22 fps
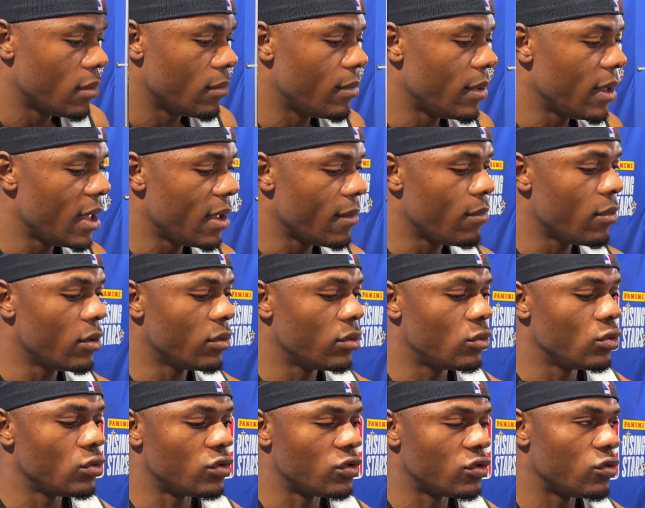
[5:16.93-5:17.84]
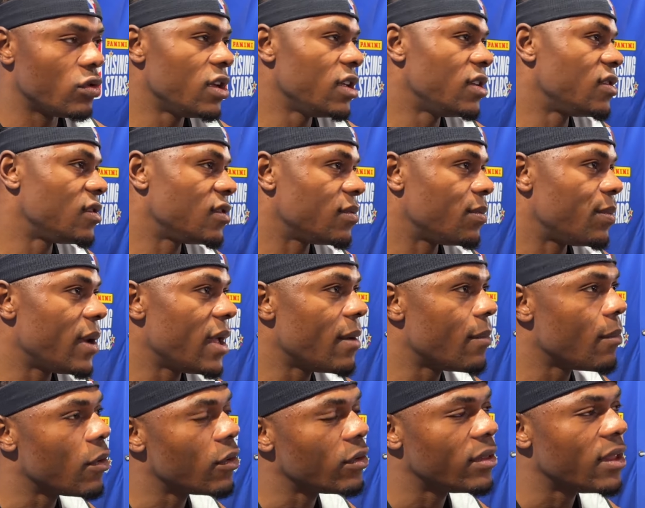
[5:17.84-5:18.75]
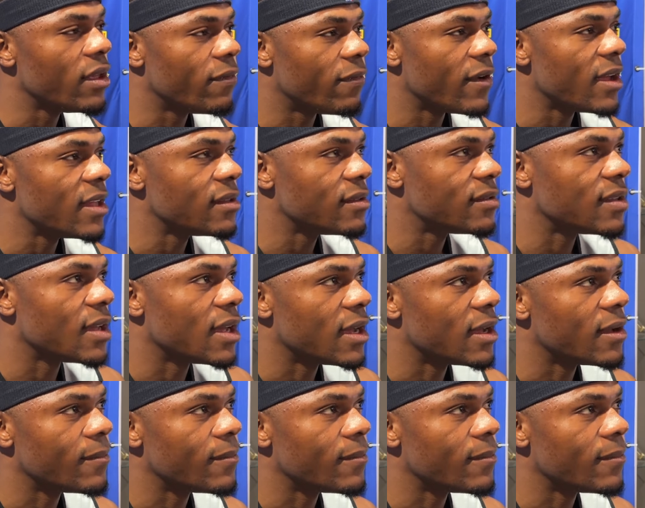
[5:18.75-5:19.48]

be able to switch, play more defense,